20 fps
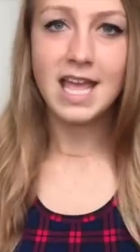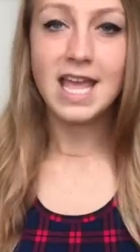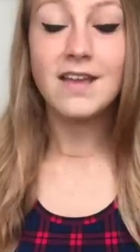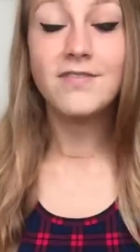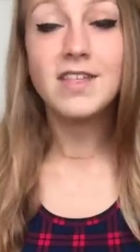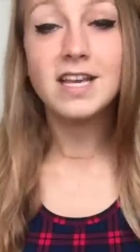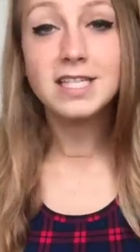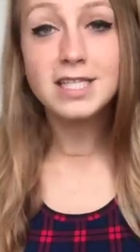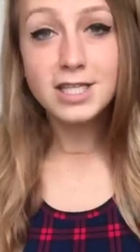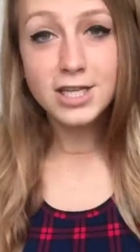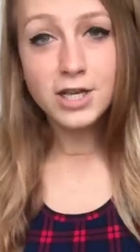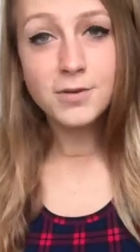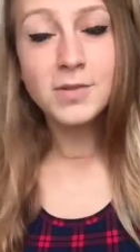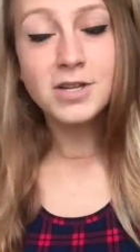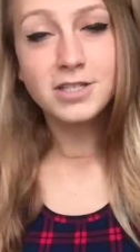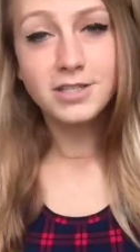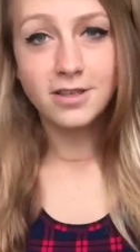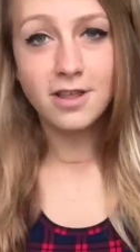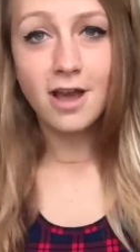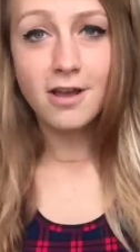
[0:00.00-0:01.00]
If there's too
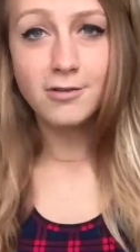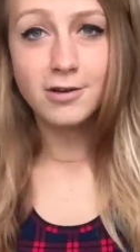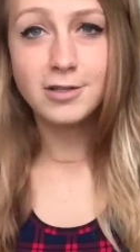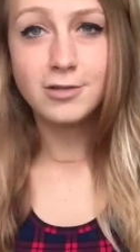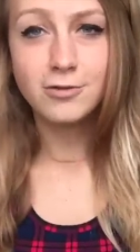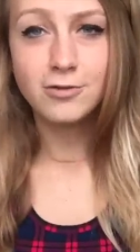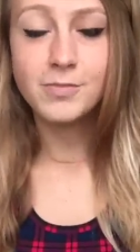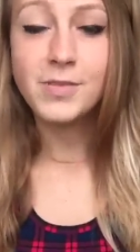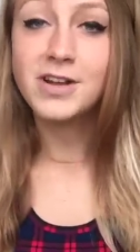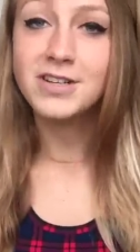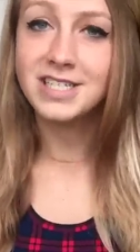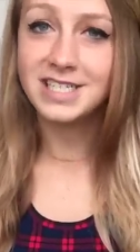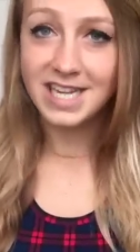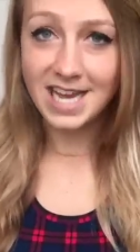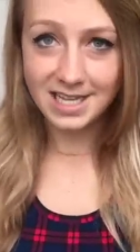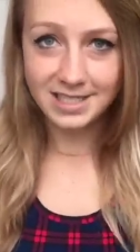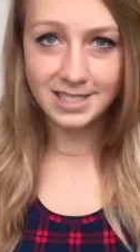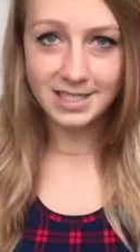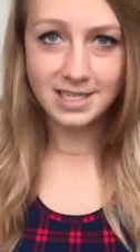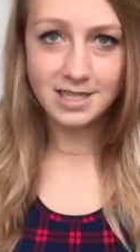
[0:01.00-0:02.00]
much thyroid hormone
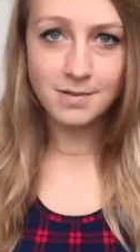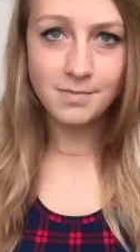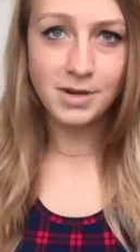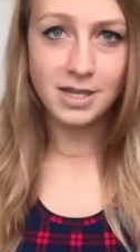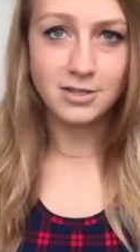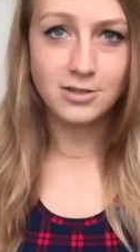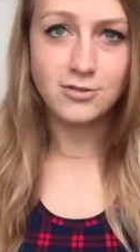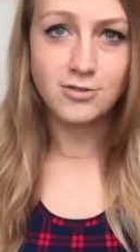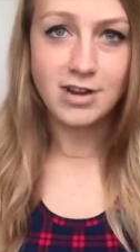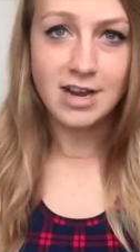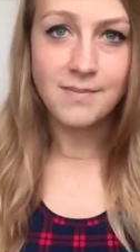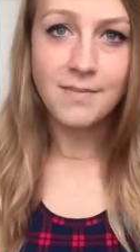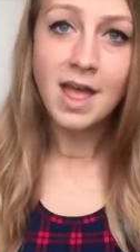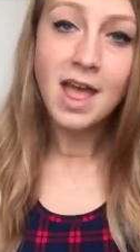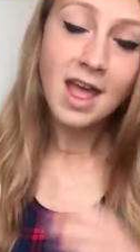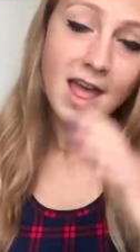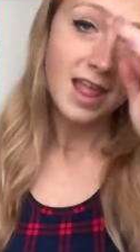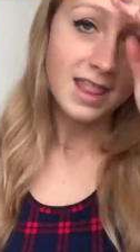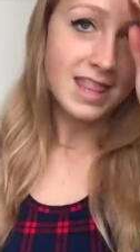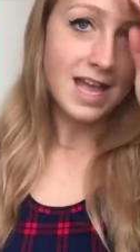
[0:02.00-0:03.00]
detected in the bloodstream,
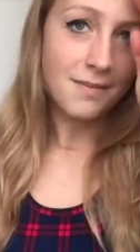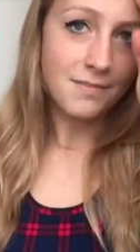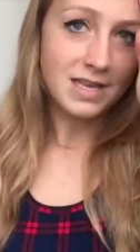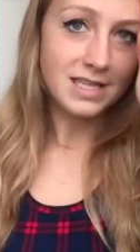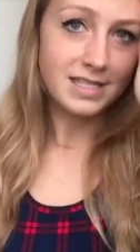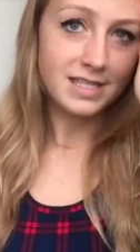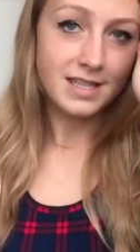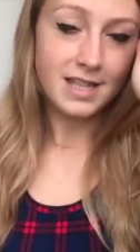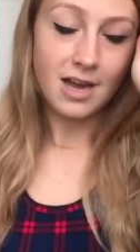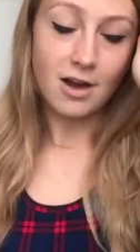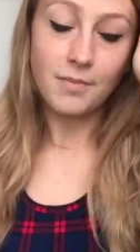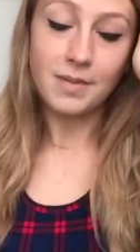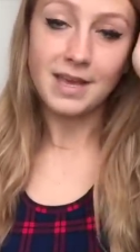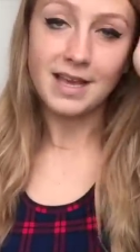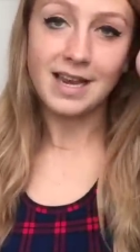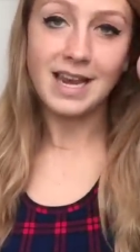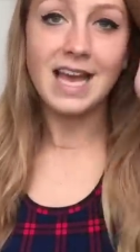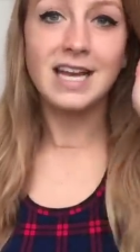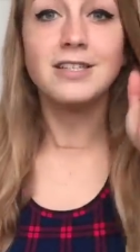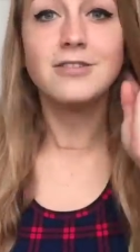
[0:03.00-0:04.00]
that means that there'll be
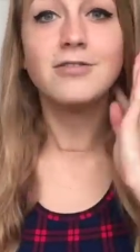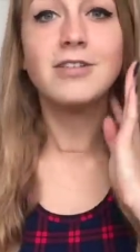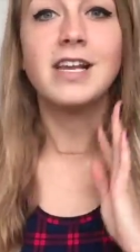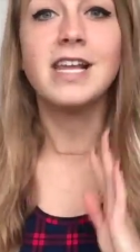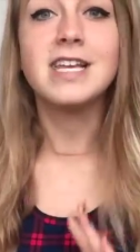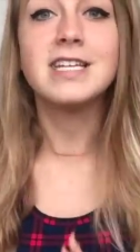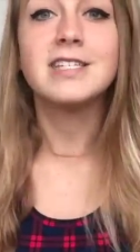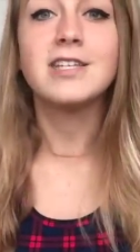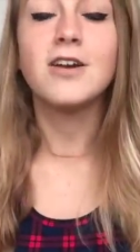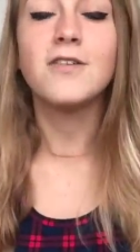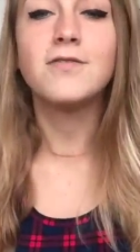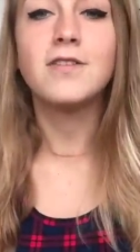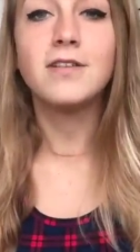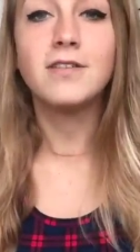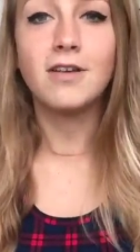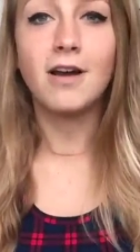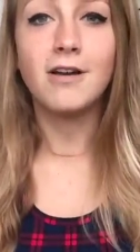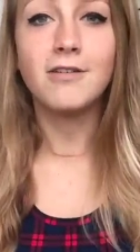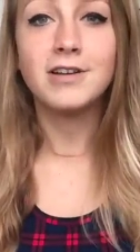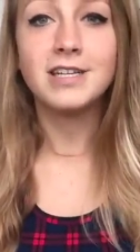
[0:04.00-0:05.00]
a less release of the
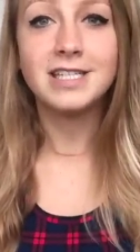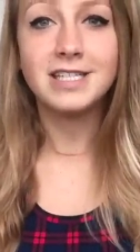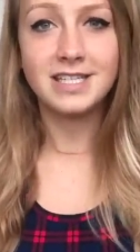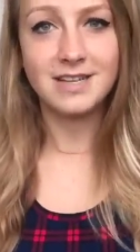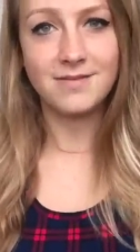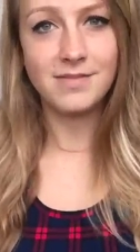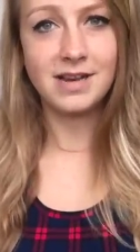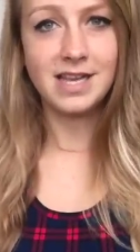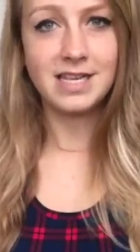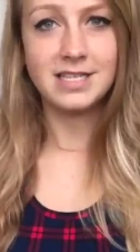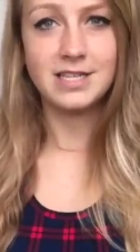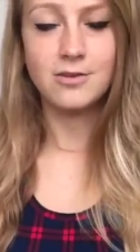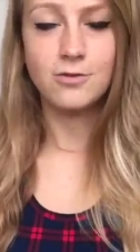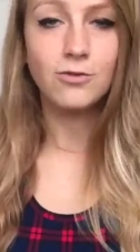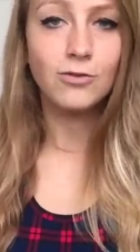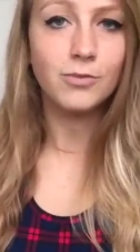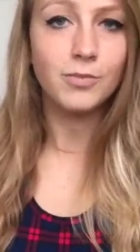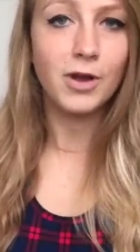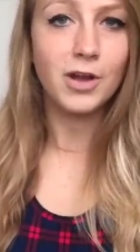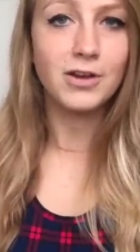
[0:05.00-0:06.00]
thyroid stimulating
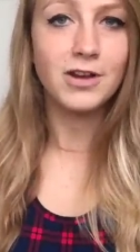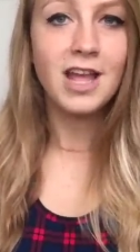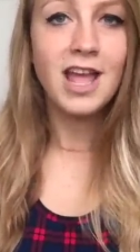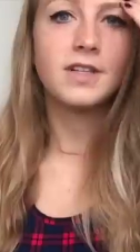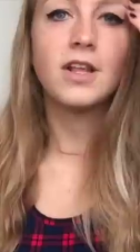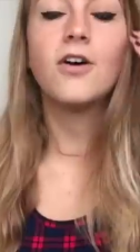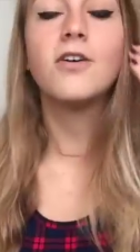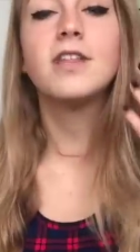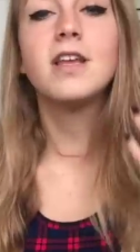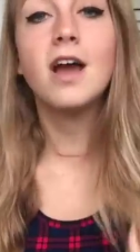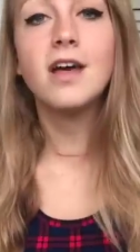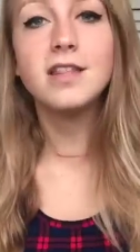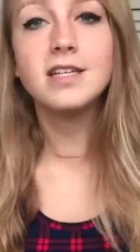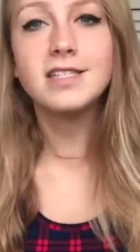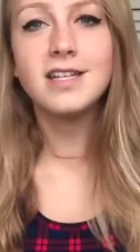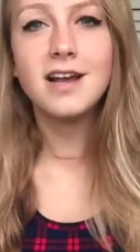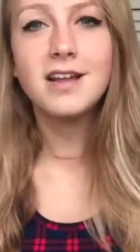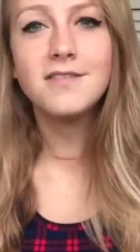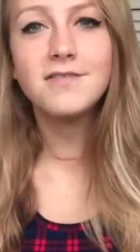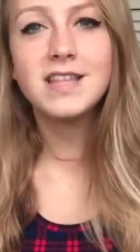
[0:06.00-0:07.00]
hormone. On the other
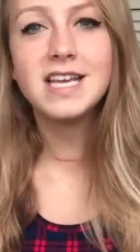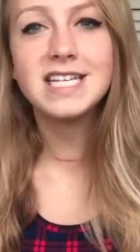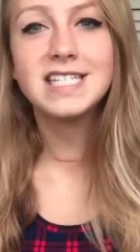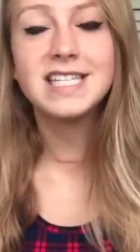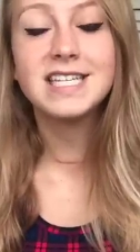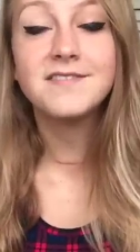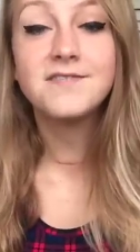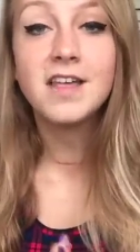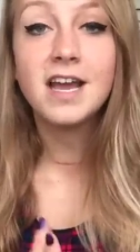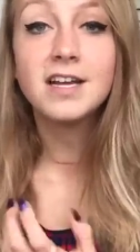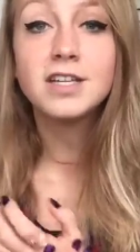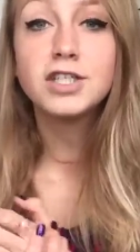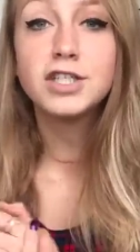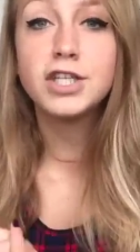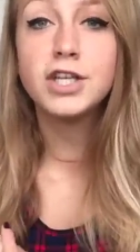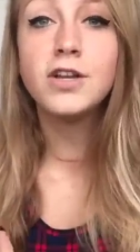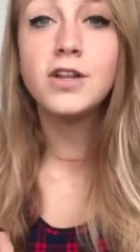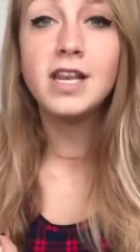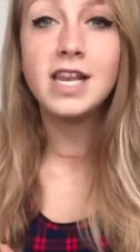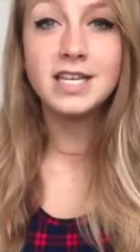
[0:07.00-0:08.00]
side of this, if there's
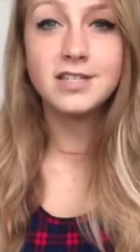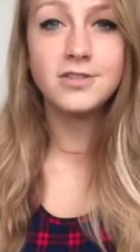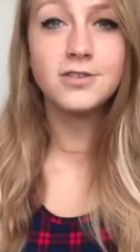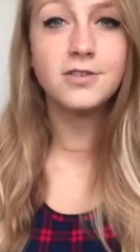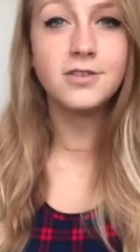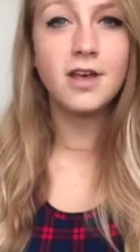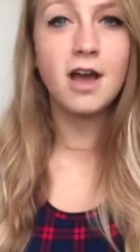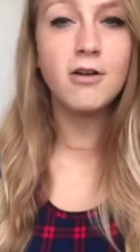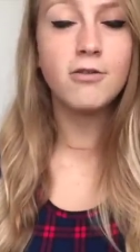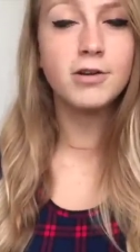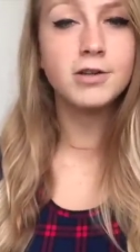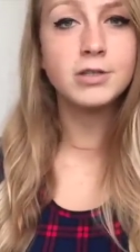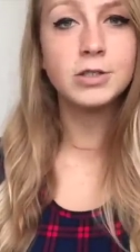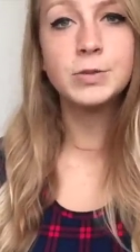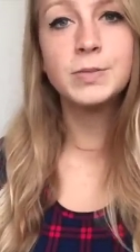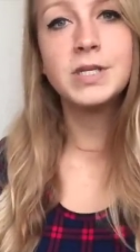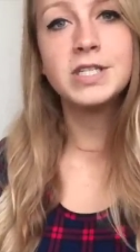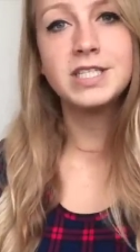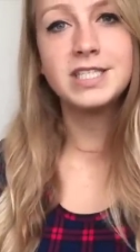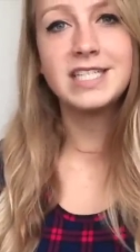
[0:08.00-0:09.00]
too little thyroid
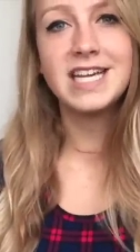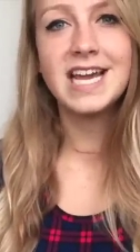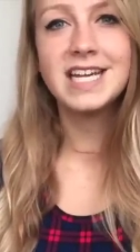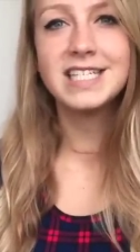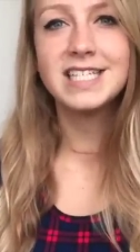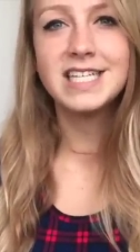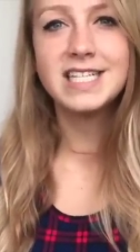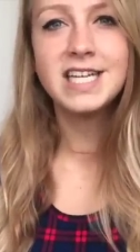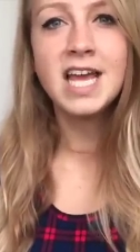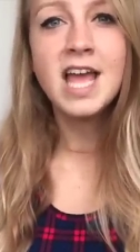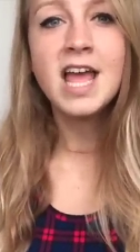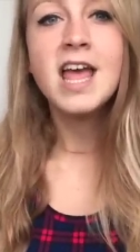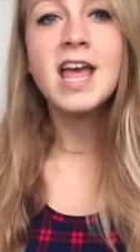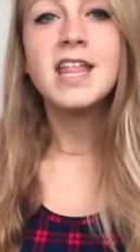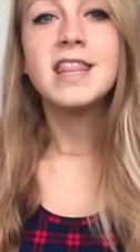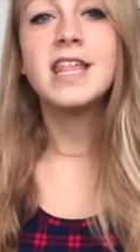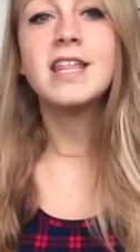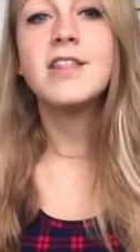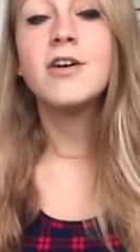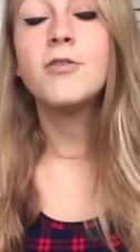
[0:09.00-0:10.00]
hormone detected,
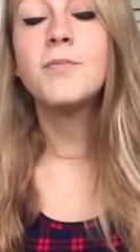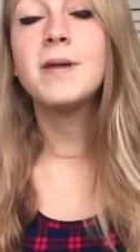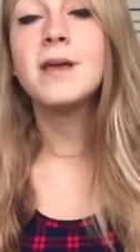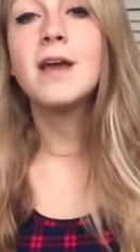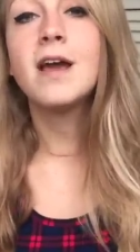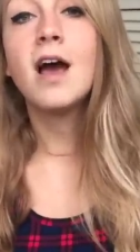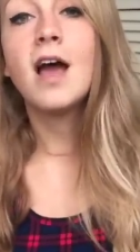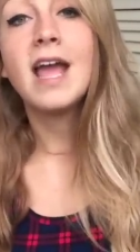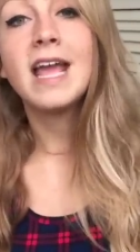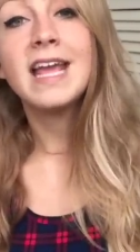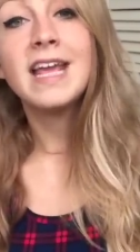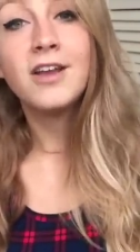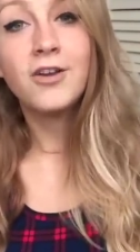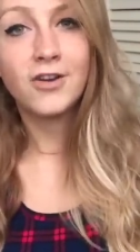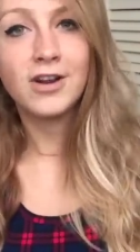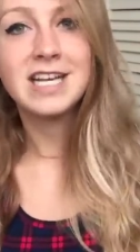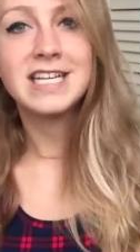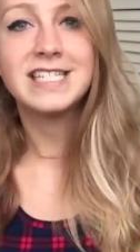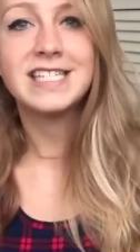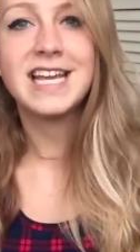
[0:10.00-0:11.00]
then there'll be an
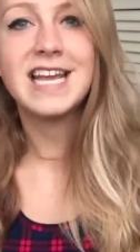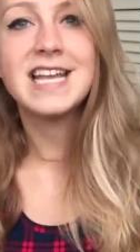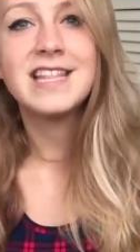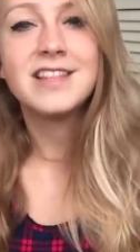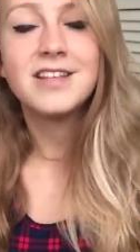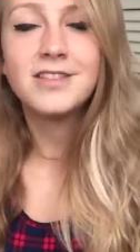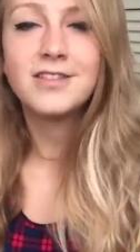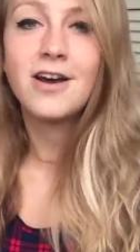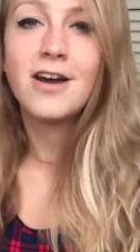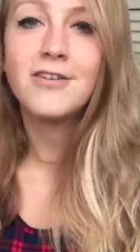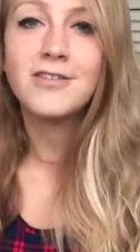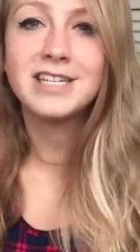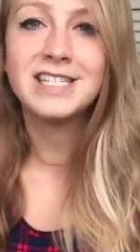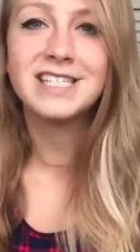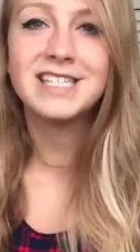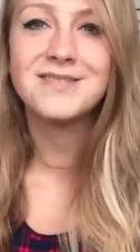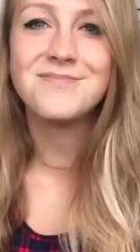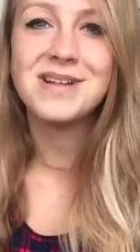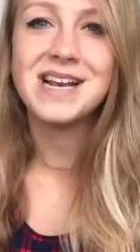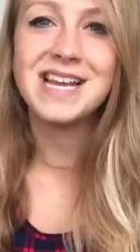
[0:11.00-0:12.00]
increase in the thyroid
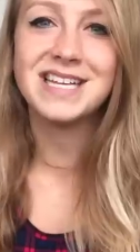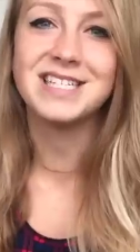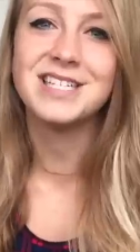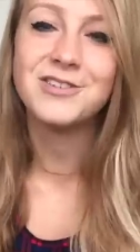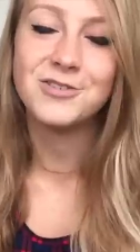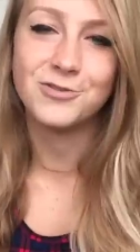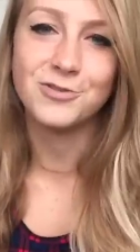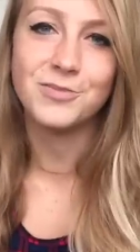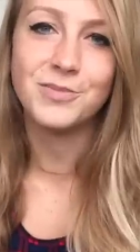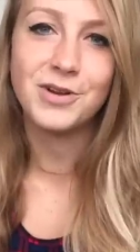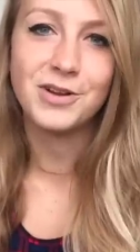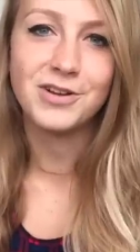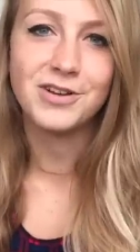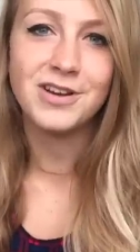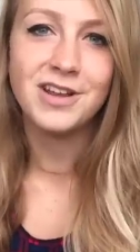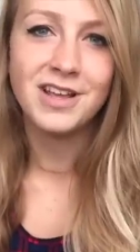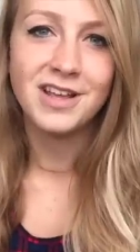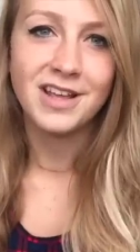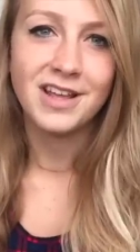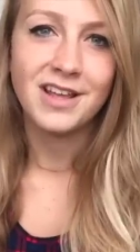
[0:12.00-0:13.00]
stimulating
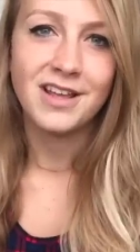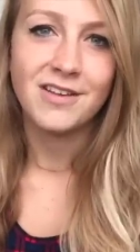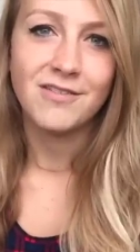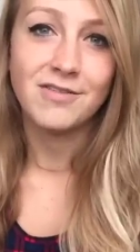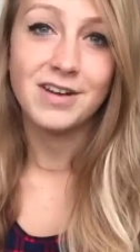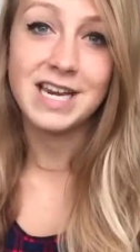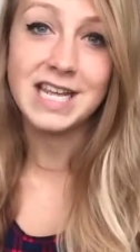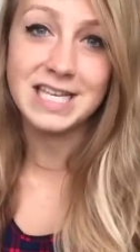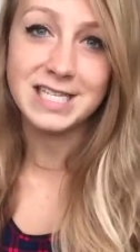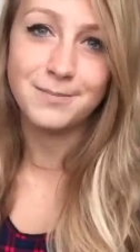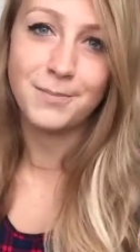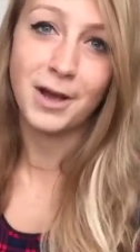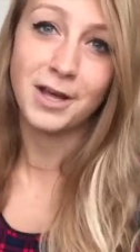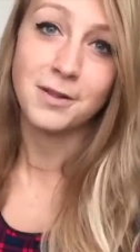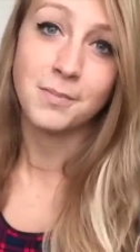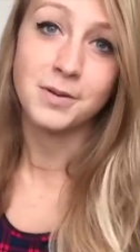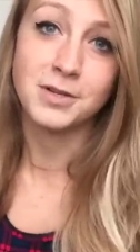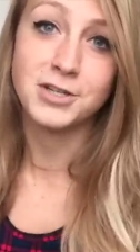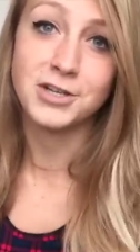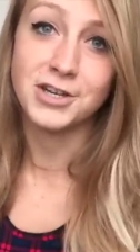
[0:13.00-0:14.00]
hormone released by
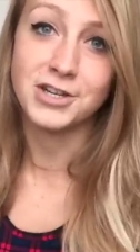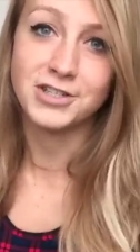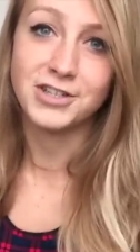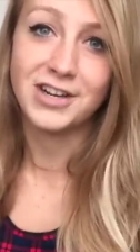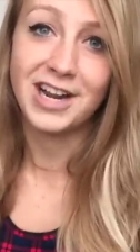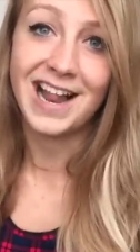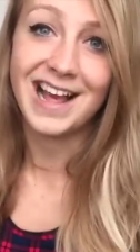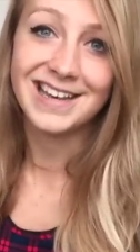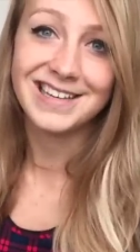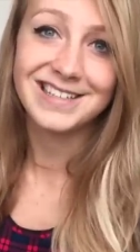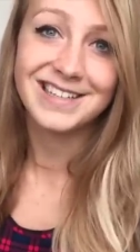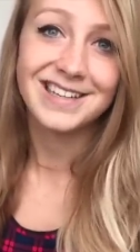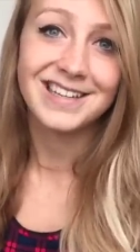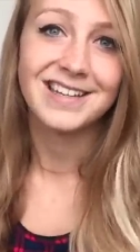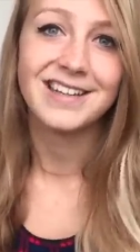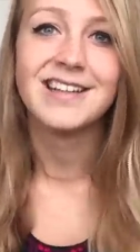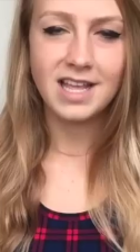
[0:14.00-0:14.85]
the pituitary gland.